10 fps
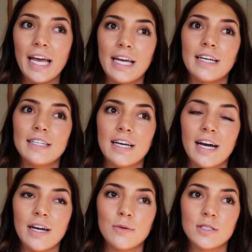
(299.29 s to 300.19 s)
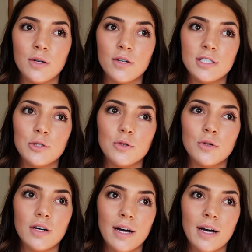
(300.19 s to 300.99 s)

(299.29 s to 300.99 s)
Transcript: And I was going to